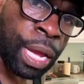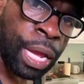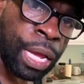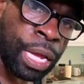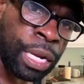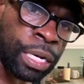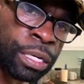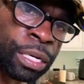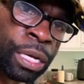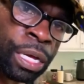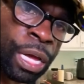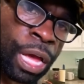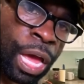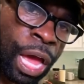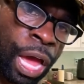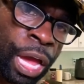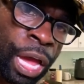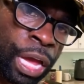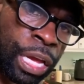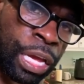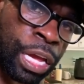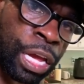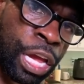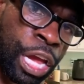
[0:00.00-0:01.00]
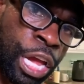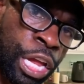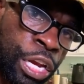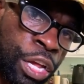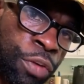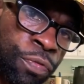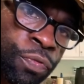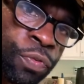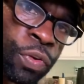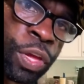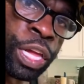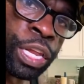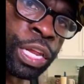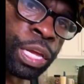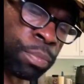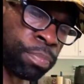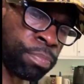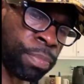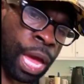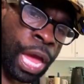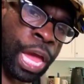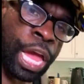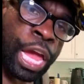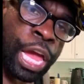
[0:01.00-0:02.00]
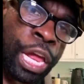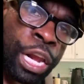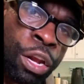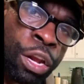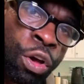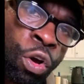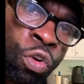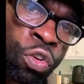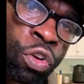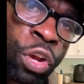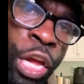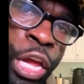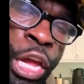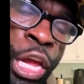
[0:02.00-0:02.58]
And hey, and if any man on the